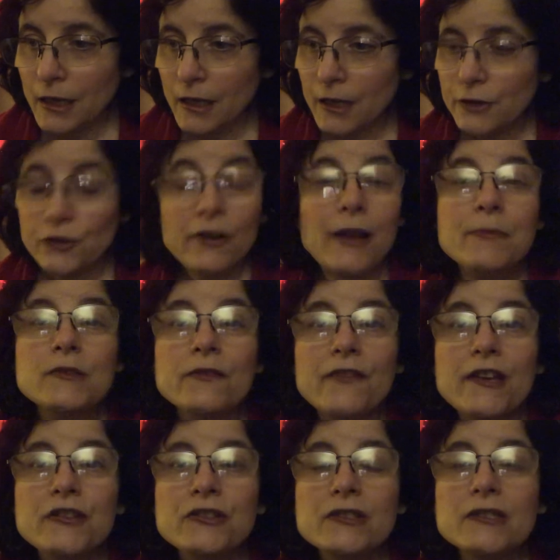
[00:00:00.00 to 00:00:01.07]
your
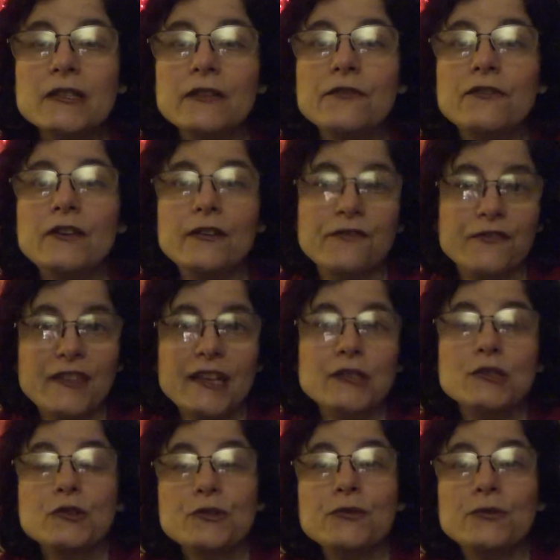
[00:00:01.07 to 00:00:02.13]
observations of if
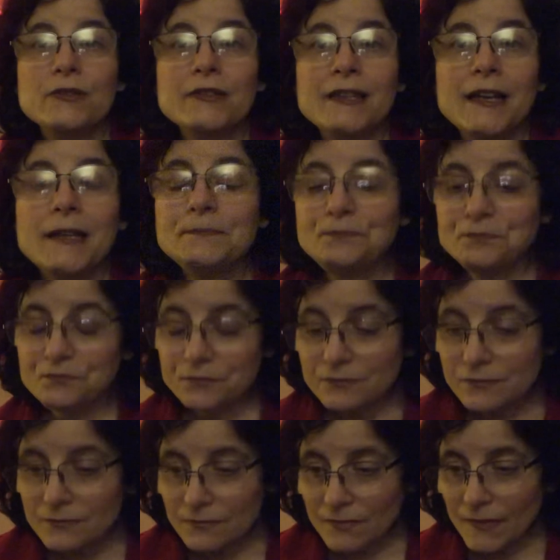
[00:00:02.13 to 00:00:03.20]
that's true or not.
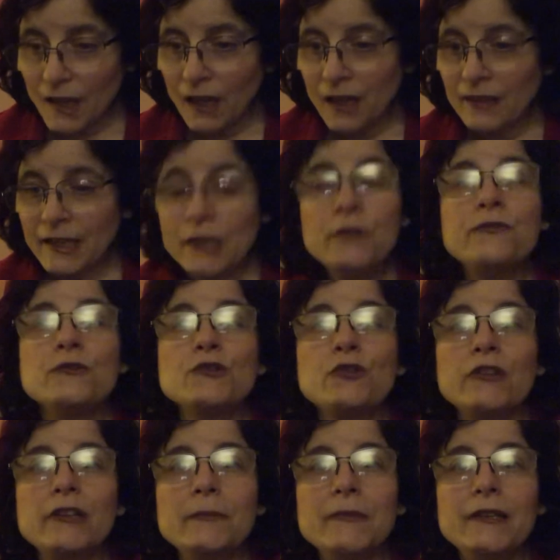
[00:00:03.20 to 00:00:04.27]
Thank you for
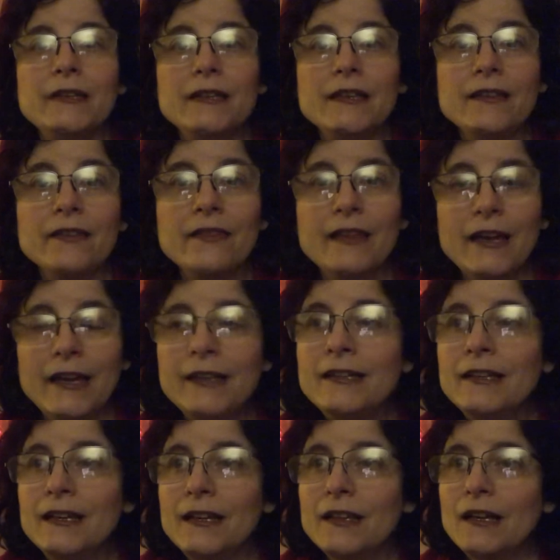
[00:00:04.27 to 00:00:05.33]
joining me in that.
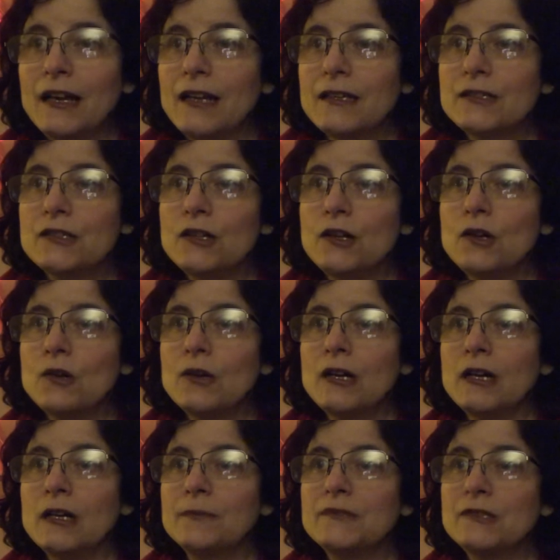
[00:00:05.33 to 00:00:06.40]
So
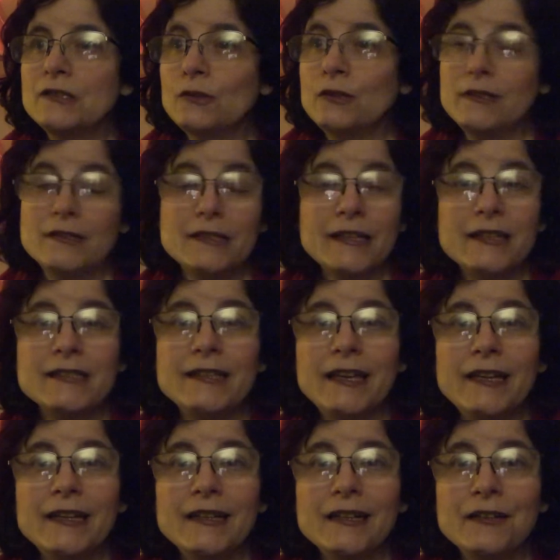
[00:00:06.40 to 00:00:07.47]
this is only the second
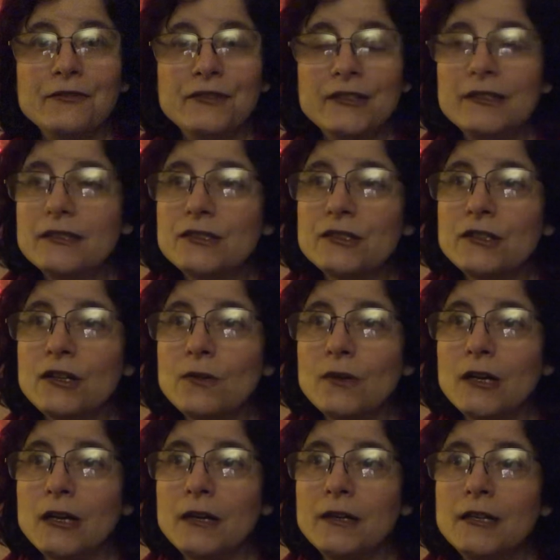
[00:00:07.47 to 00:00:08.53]
day of it.
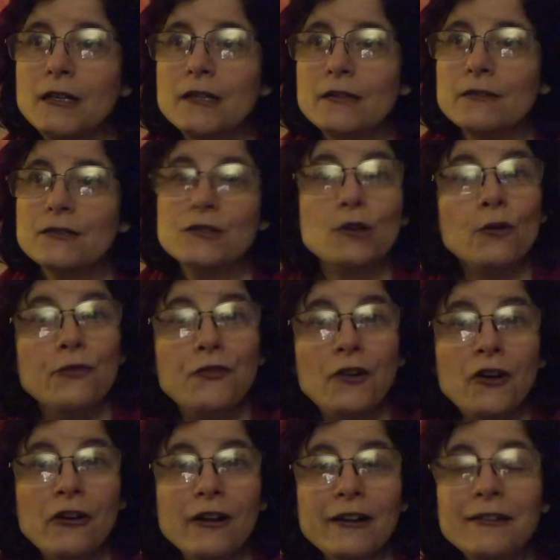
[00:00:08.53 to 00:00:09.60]
So
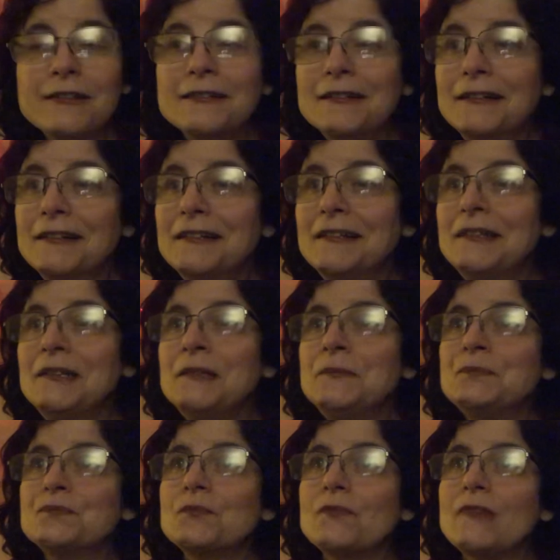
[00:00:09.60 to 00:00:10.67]
far,
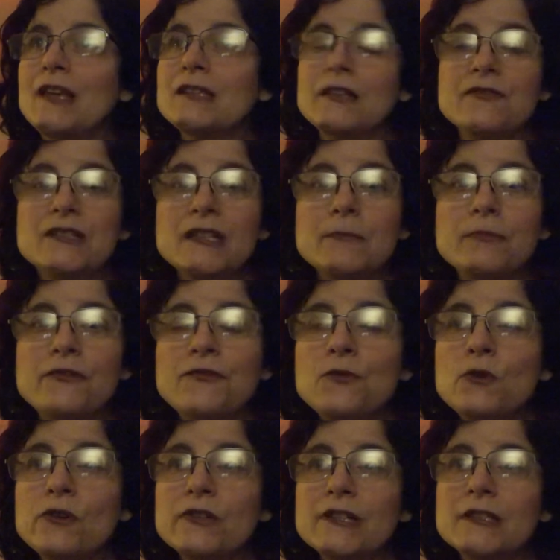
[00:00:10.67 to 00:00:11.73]
as I've said
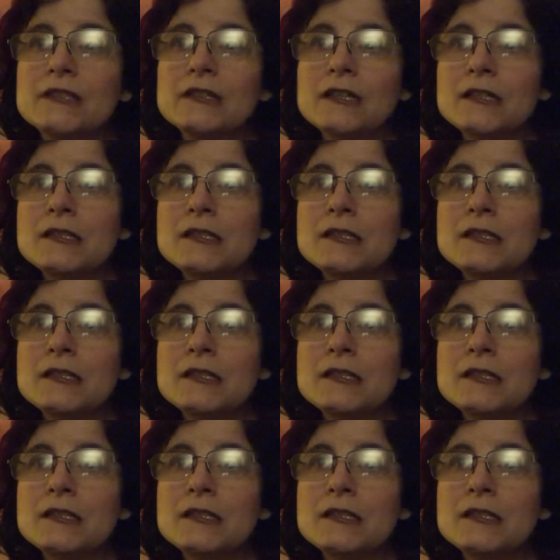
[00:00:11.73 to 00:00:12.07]
before, it does